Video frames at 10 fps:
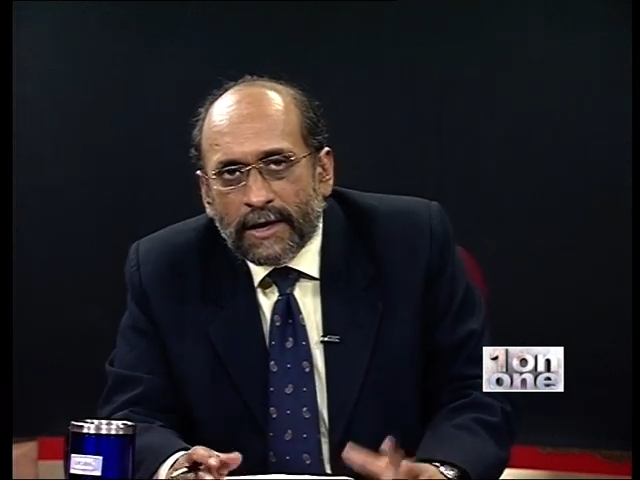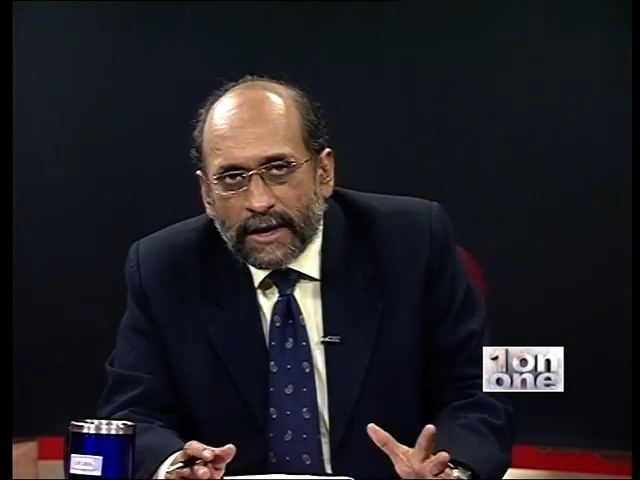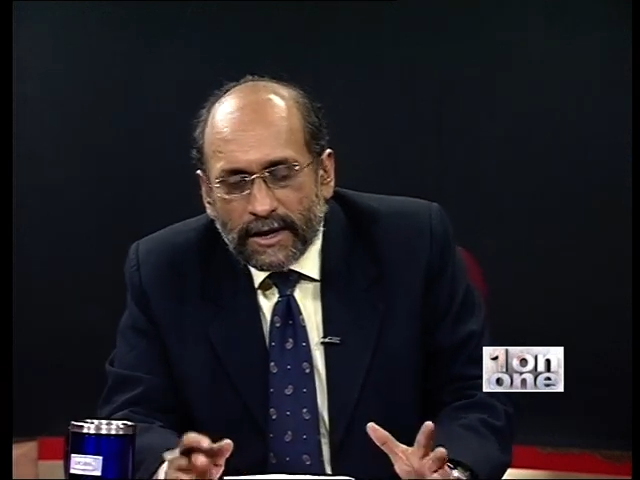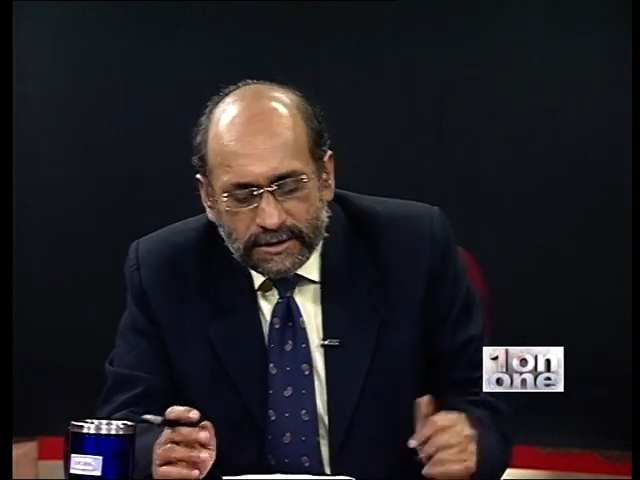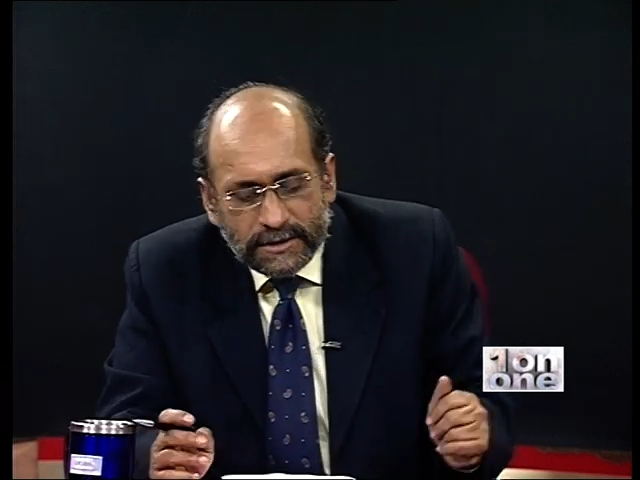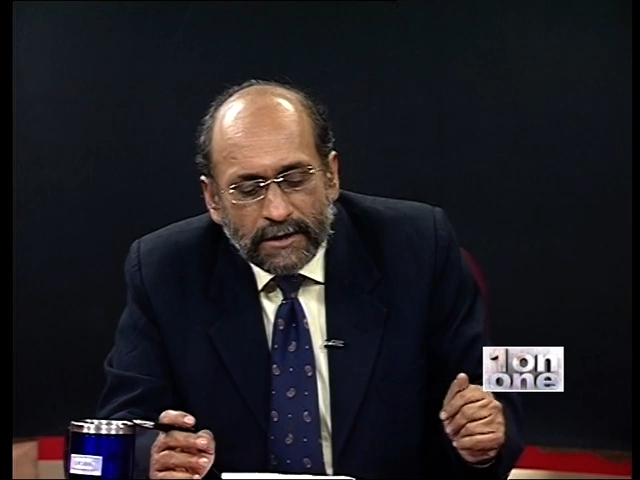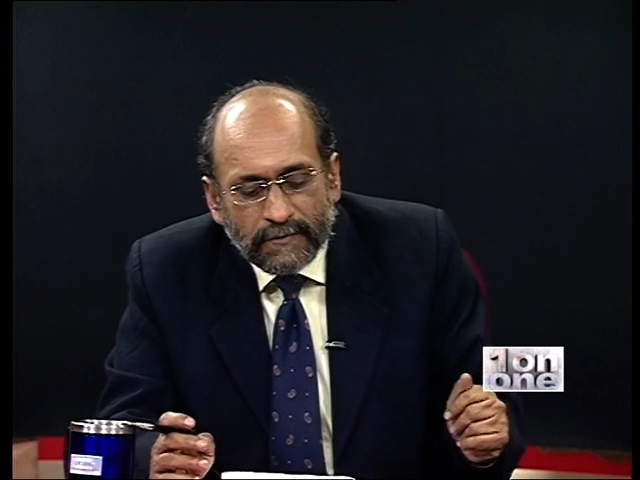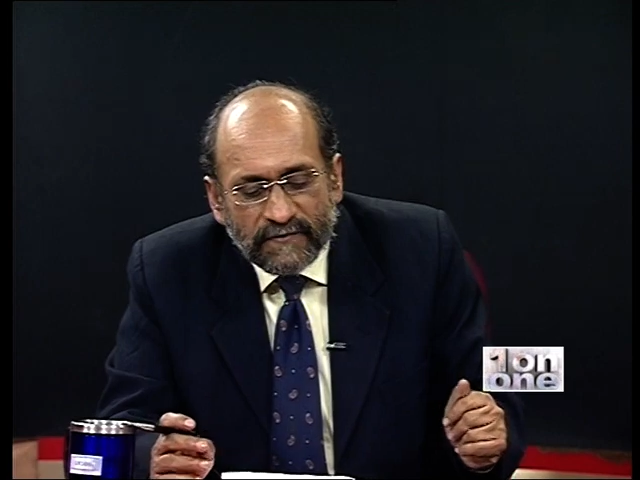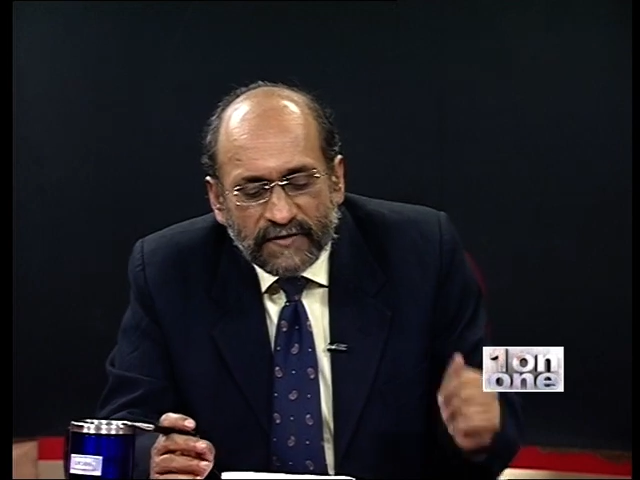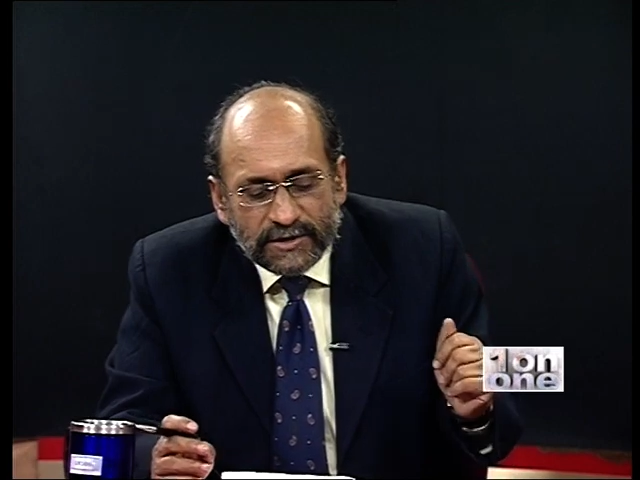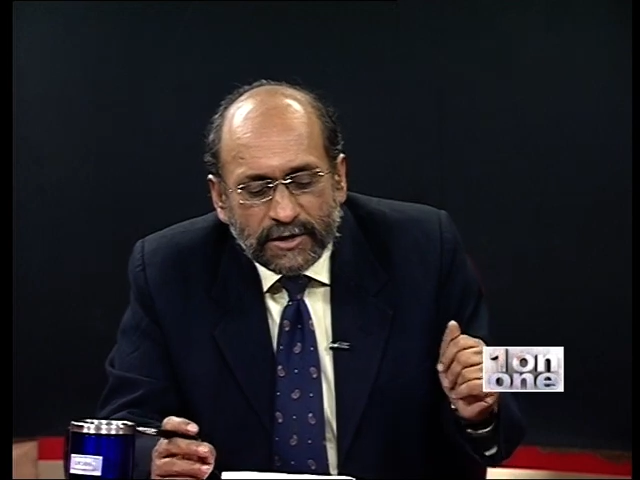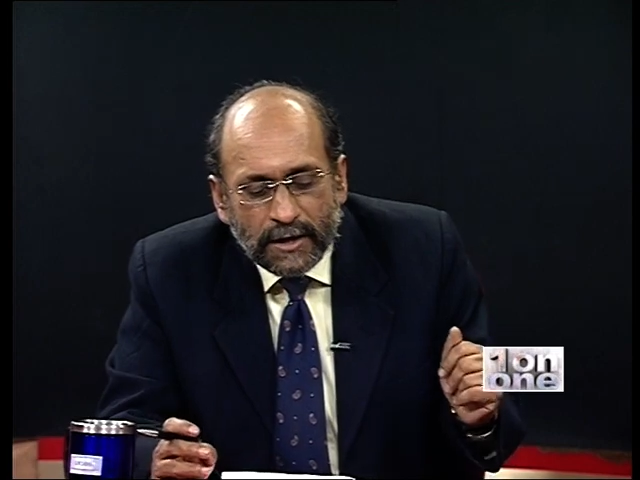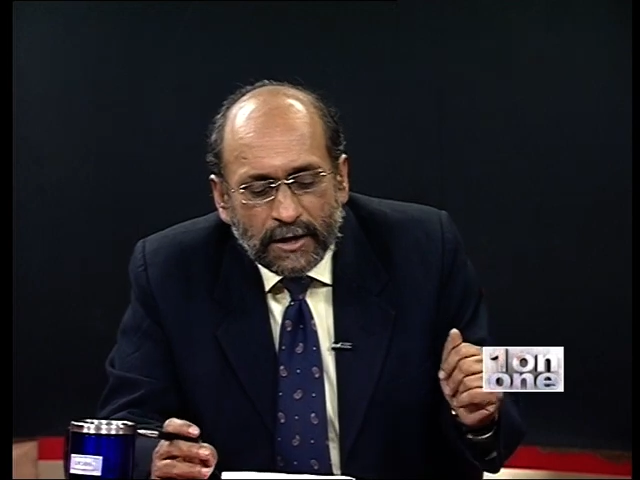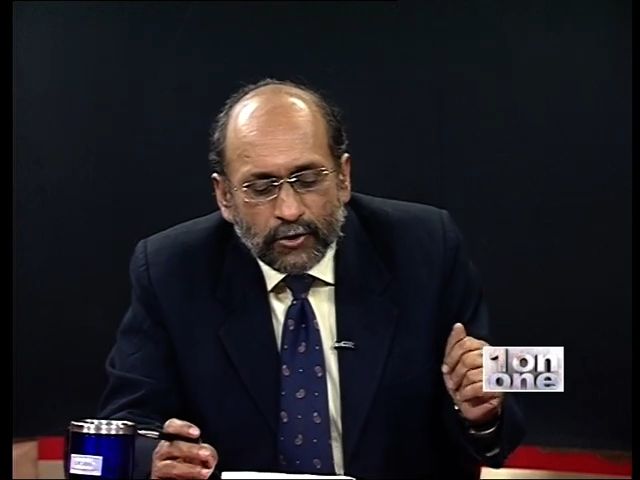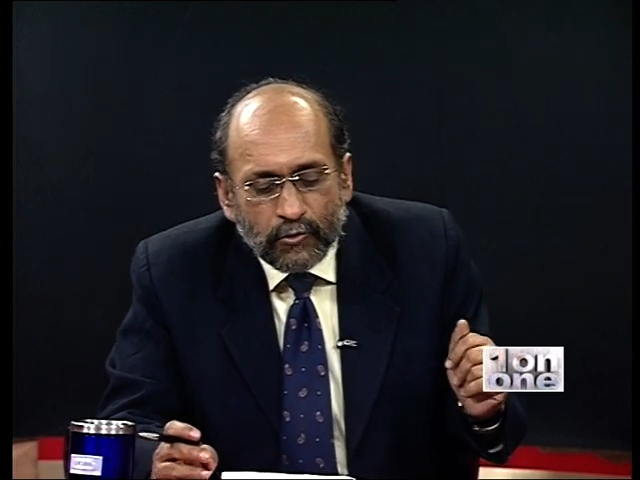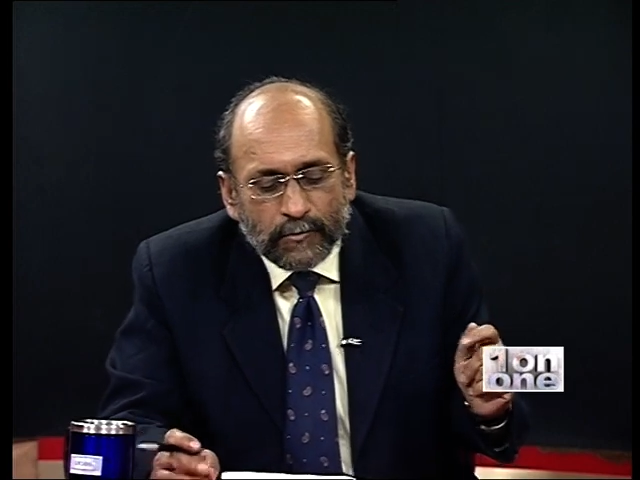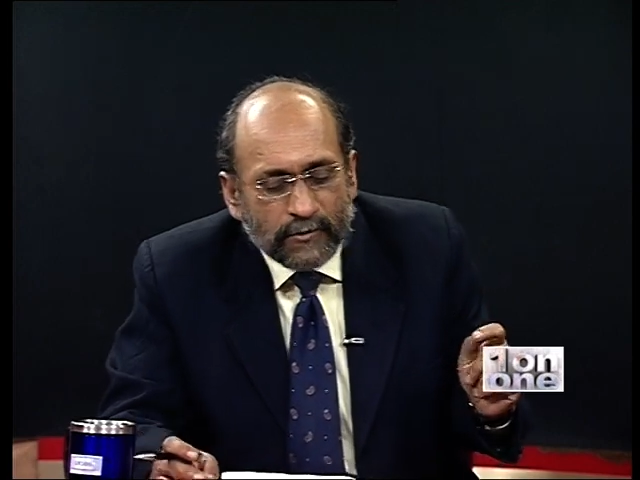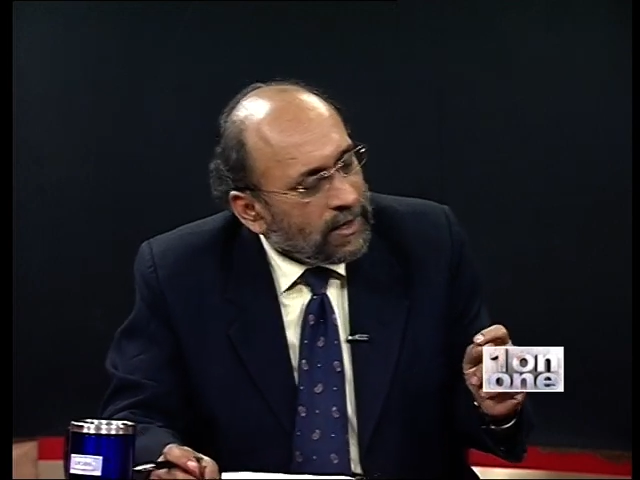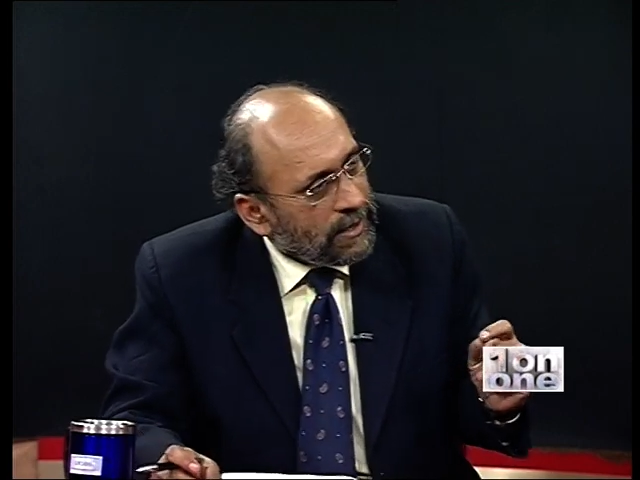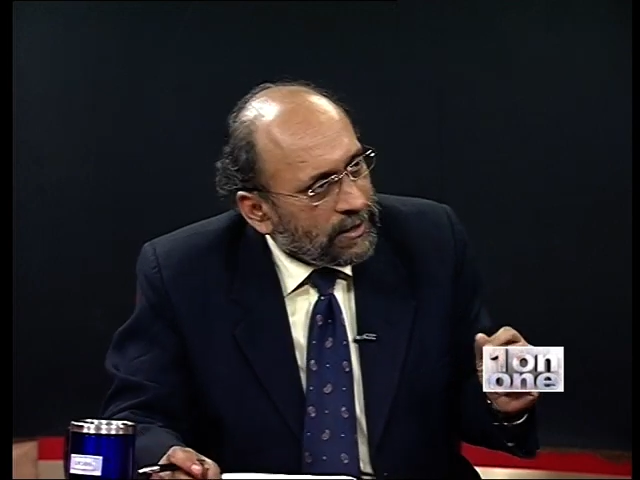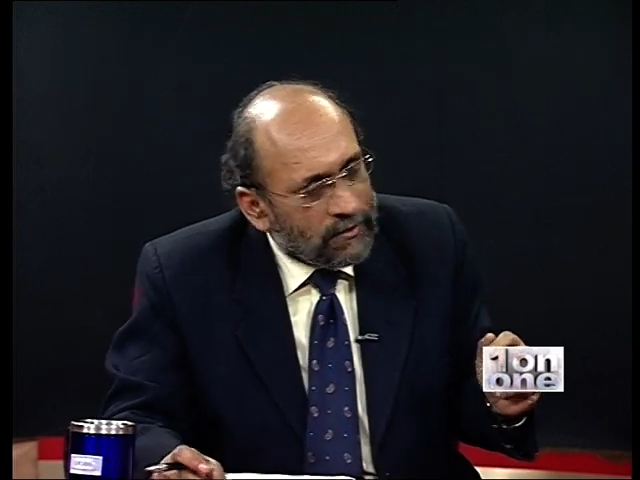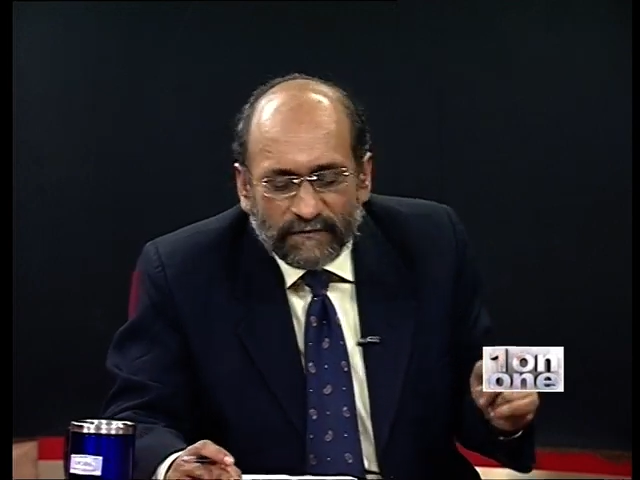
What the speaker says: is Professor Anoop Rai,